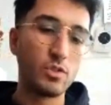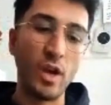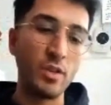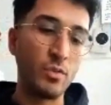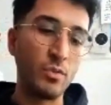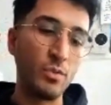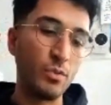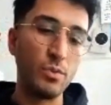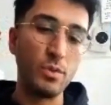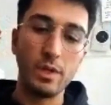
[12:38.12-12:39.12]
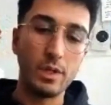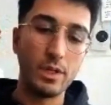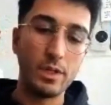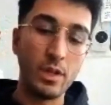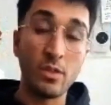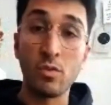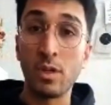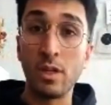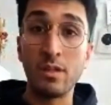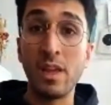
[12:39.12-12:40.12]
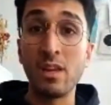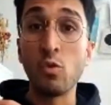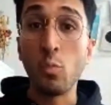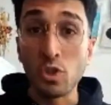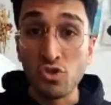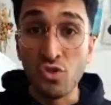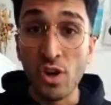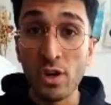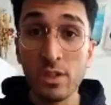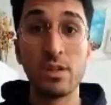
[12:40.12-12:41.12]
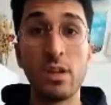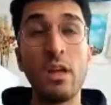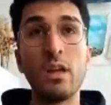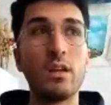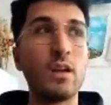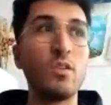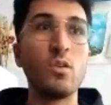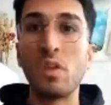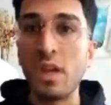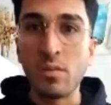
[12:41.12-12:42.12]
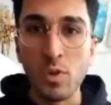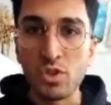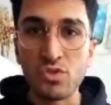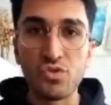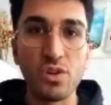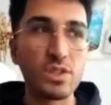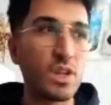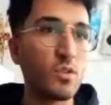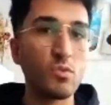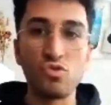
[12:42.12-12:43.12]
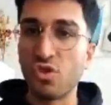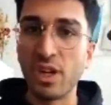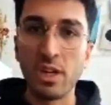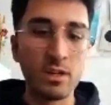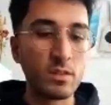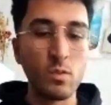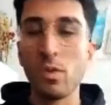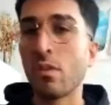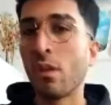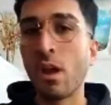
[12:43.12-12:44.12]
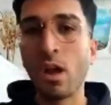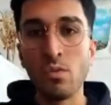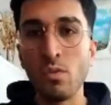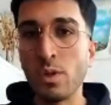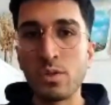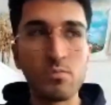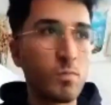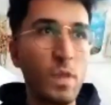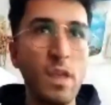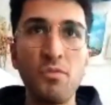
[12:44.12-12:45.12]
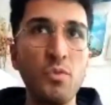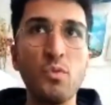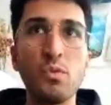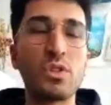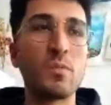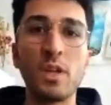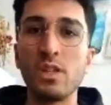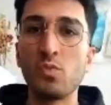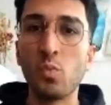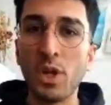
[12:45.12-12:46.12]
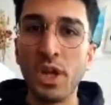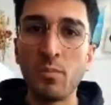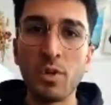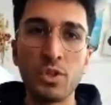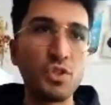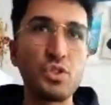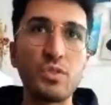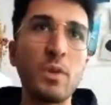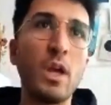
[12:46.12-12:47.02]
Try to not take too much drugs. I don't take much drugs. I don't drink. The only thing I do is, if you do something, it's weed, but you should